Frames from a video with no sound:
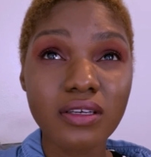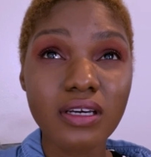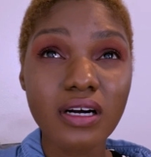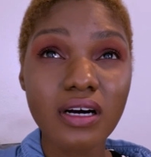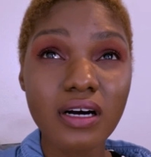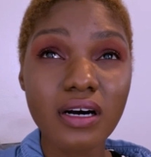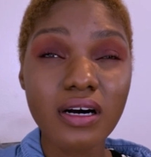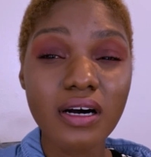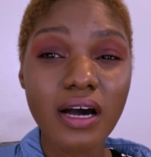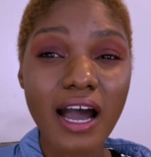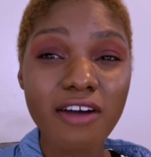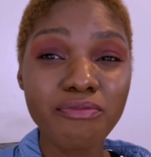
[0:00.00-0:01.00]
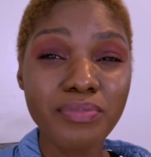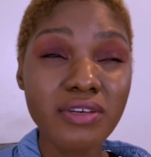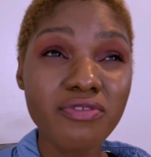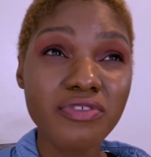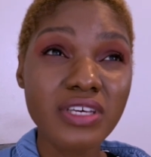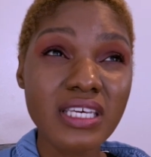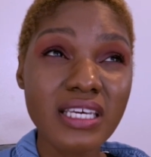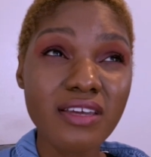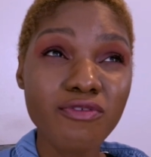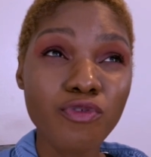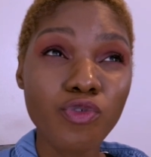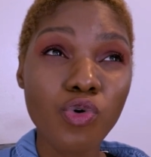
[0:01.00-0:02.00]
I've been vegan
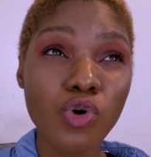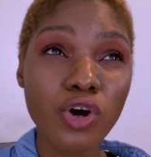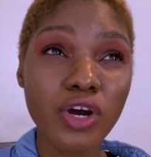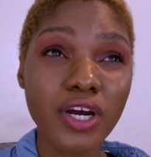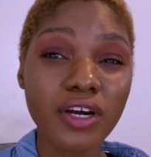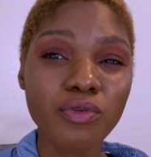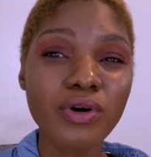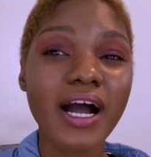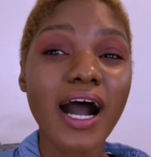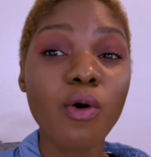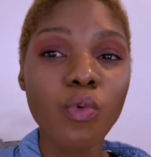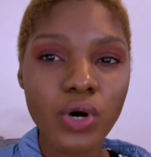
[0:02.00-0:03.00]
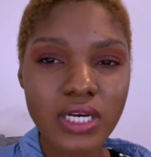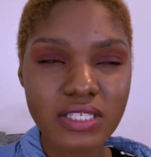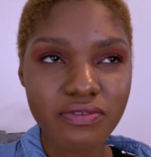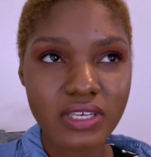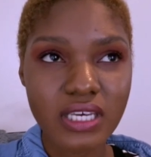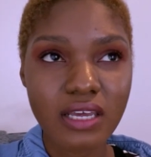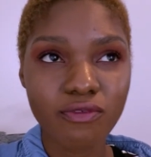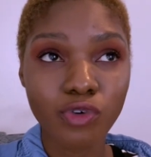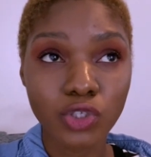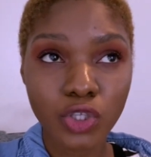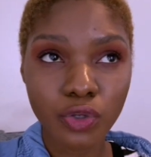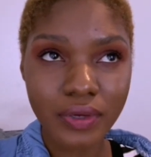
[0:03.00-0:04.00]
for, well, I was vegan
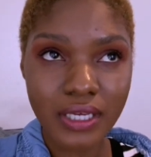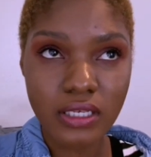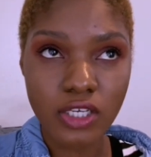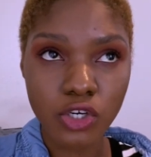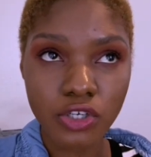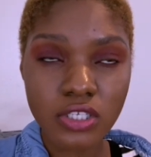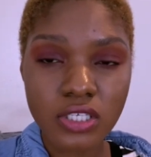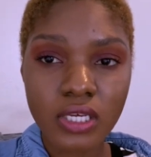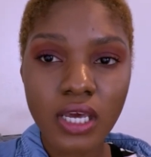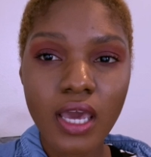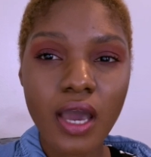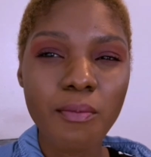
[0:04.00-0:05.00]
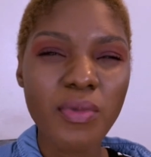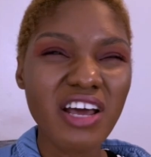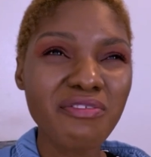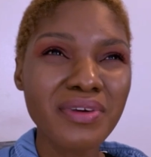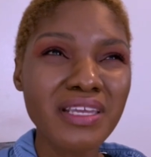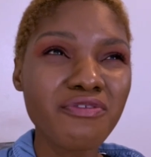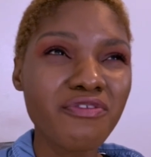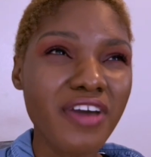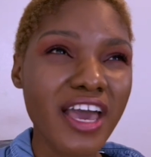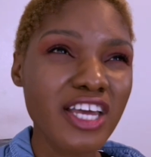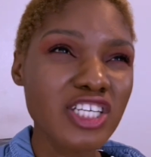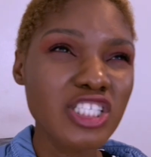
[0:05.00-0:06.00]
for 3 years, but I've been
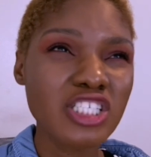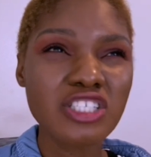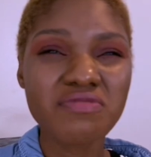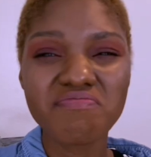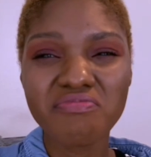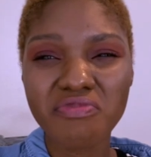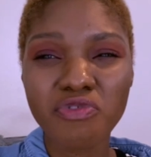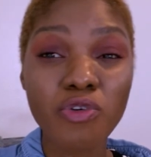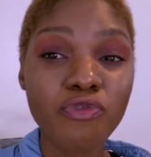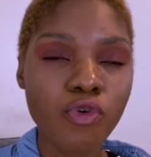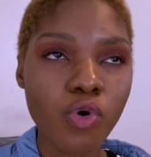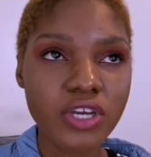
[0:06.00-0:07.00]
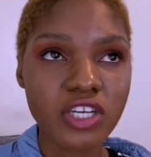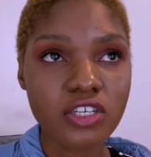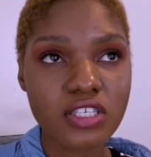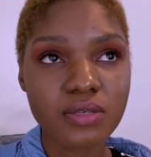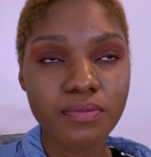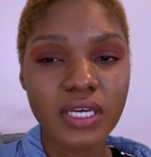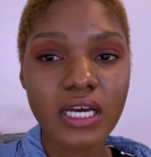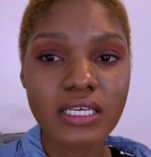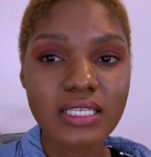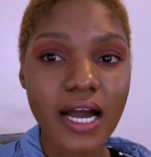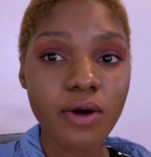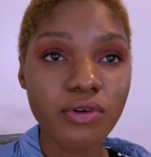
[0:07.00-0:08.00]
veg for 4 years, because
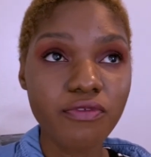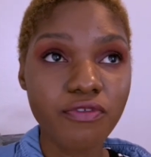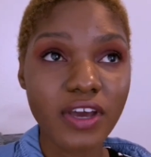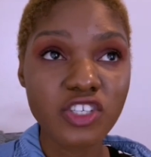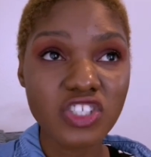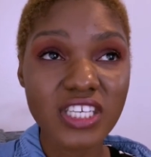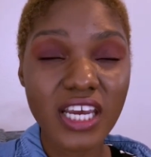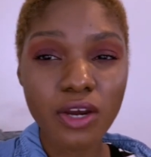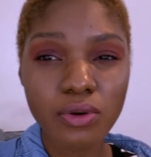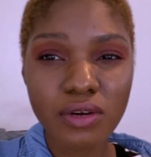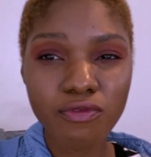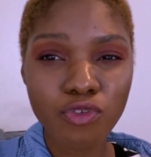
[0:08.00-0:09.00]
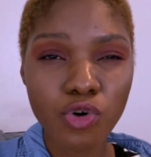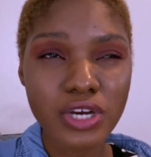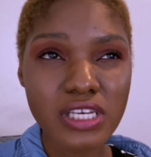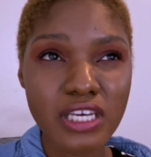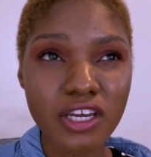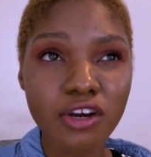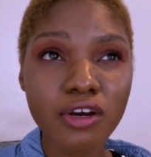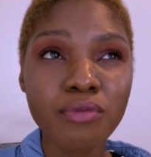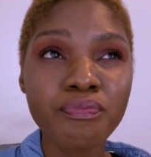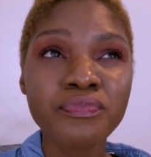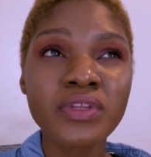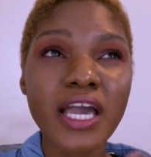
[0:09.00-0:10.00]
I went vegetarian for a year
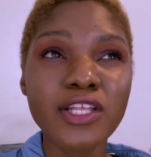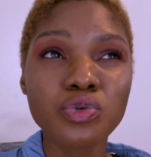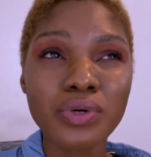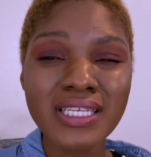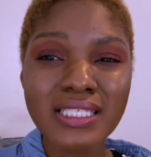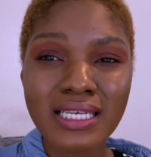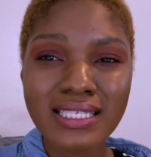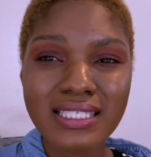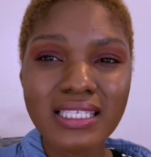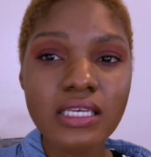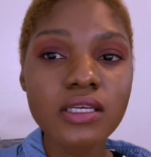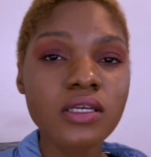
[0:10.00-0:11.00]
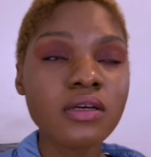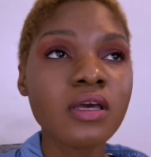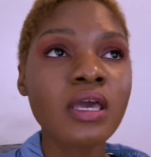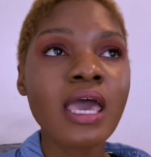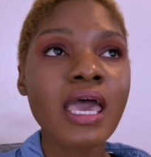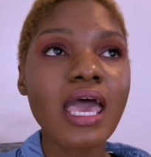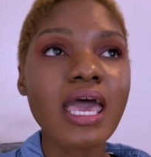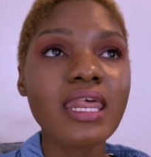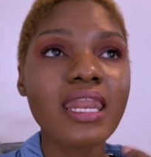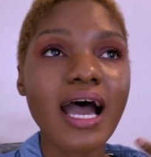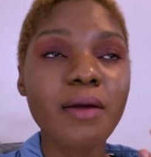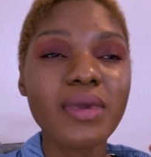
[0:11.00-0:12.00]
in 2016, and
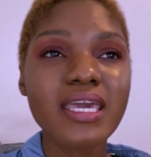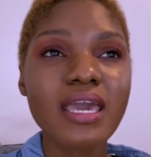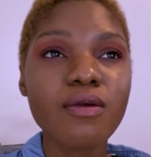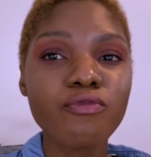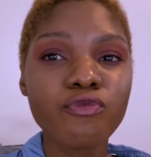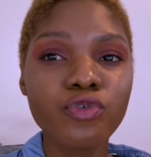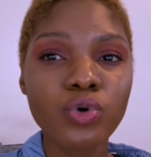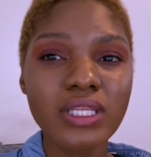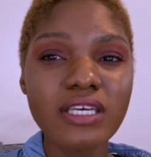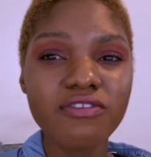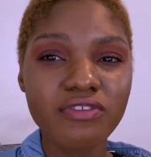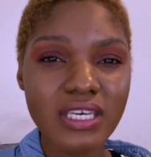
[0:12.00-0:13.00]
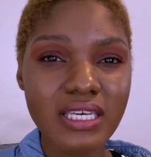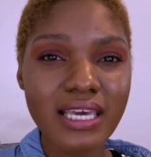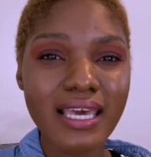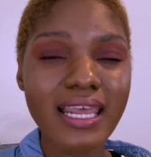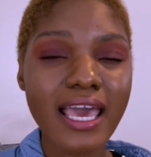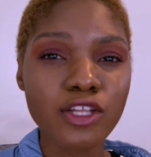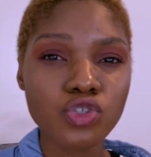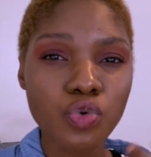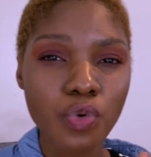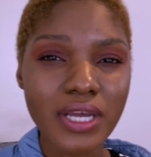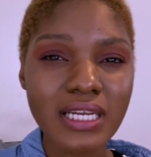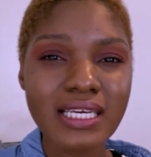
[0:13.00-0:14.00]
then I became fully vegan in
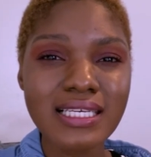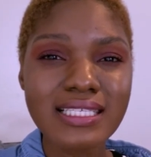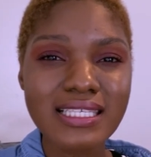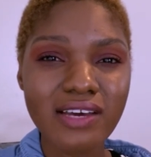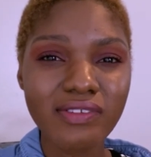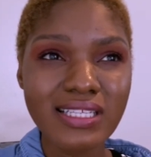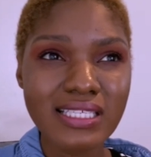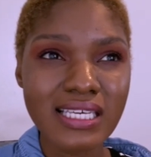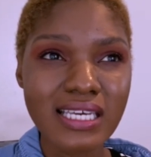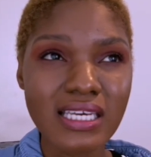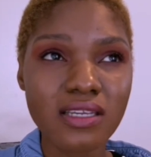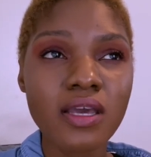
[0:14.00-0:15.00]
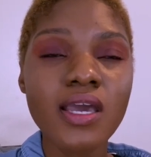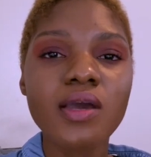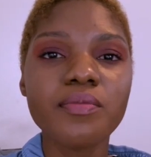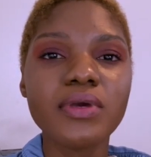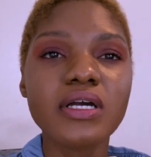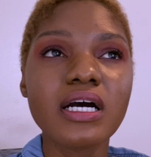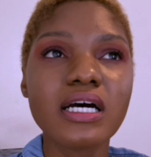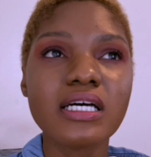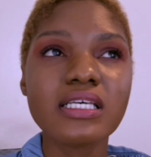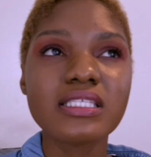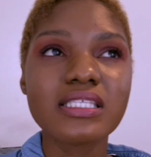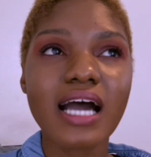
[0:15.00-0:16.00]
2017
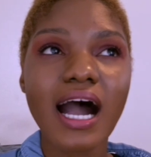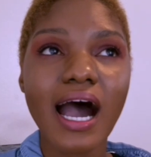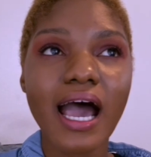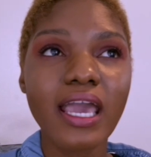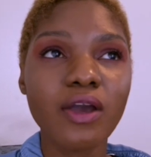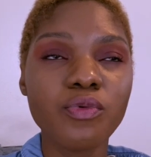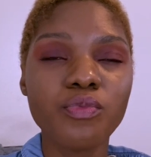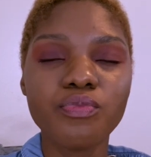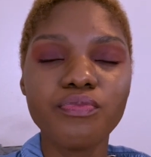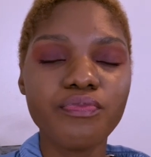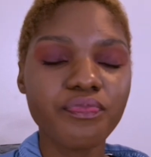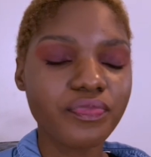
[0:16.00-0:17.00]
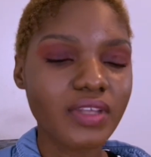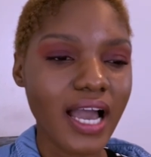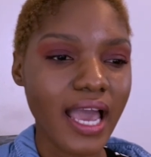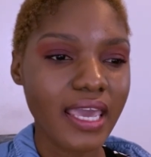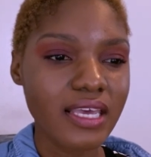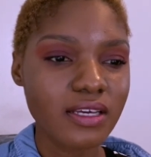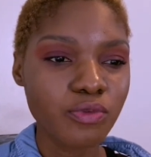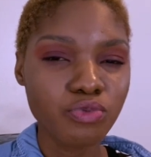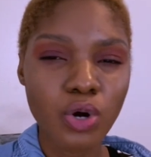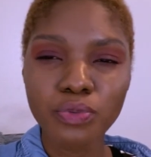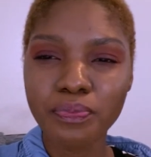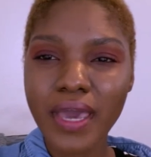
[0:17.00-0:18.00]
because I
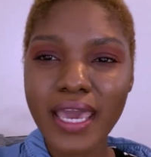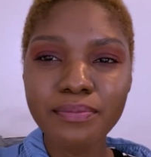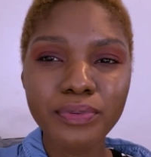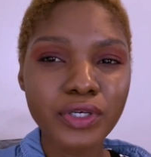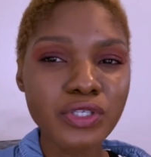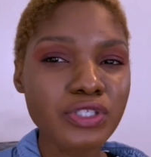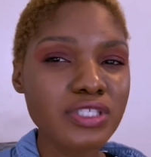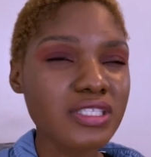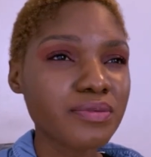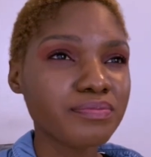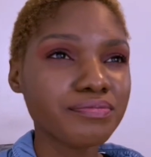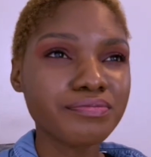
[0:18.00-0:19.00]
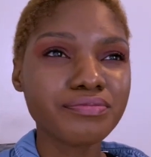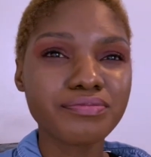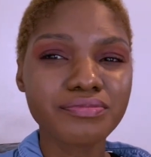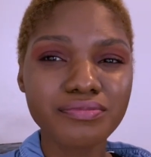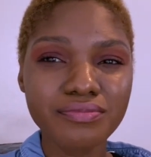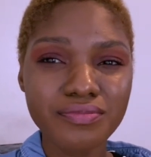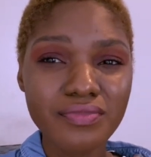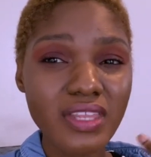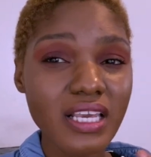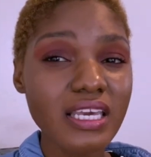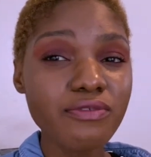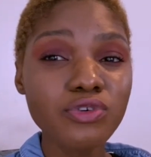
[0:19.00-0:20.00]
wrote papers.
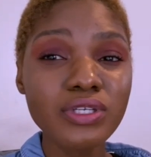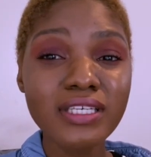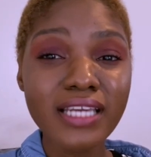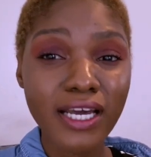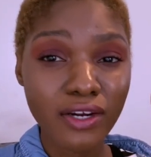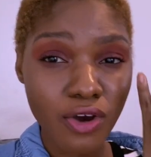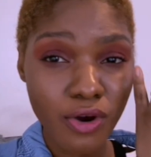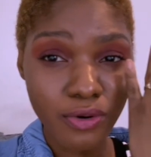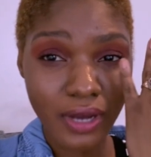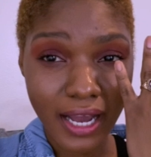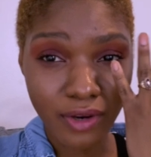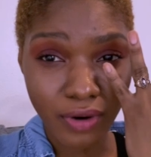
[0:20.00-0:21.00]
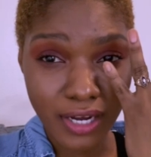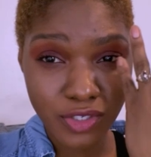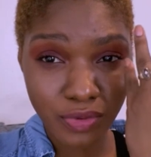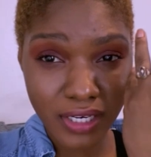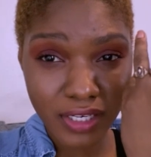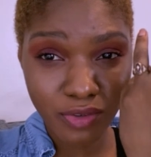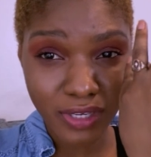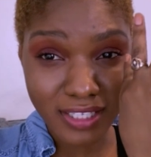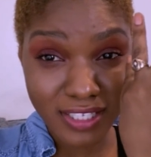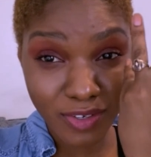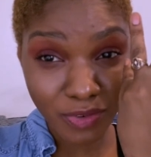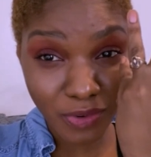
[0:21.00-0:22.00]
If you did not know, I graduated. You can
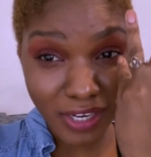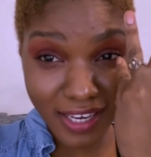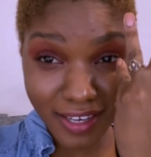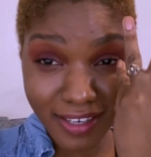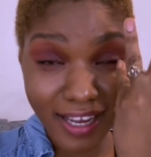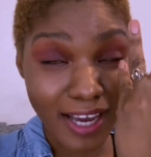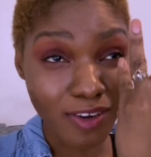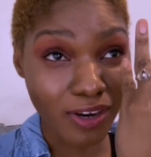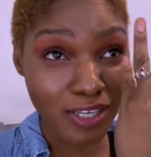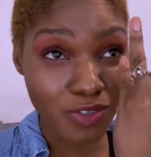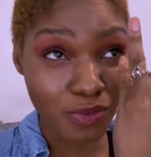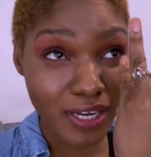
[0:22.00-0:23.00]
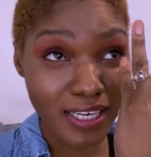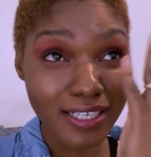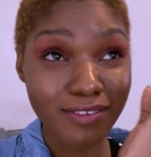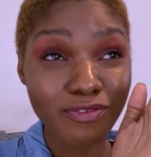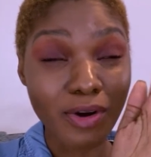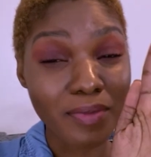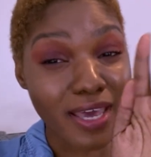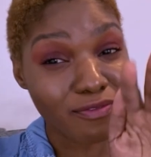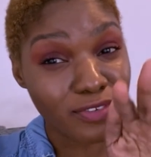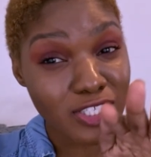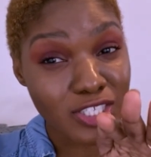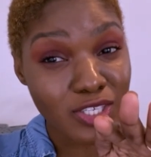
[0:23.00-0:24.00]
see the ring. I graduated from
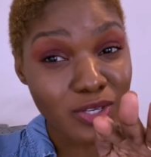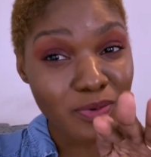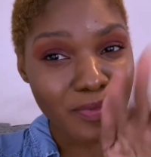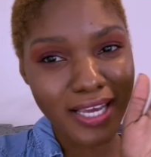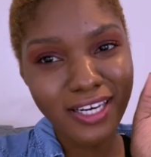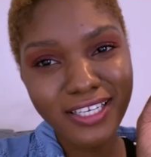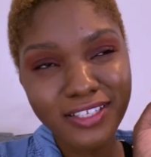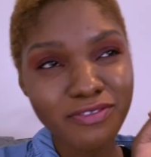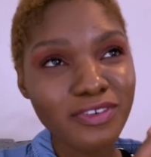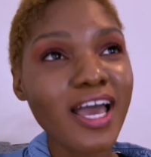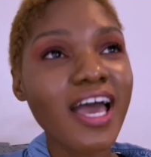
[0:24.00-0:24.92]
FSU, my love.